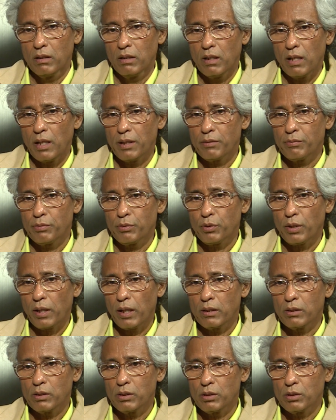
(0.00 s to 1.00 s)
And if you
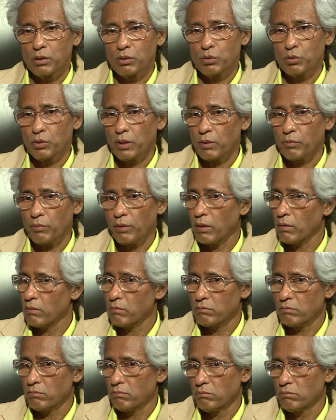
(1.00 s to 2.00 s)
can do that well,
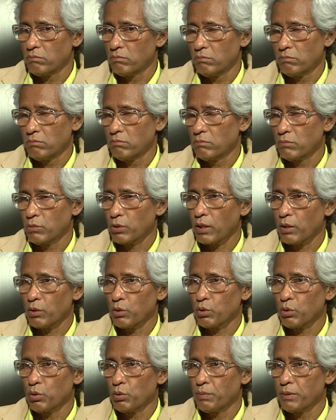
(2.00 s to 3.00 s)
you can
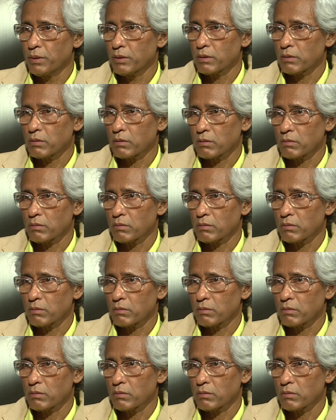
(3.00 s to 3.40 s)
do good business.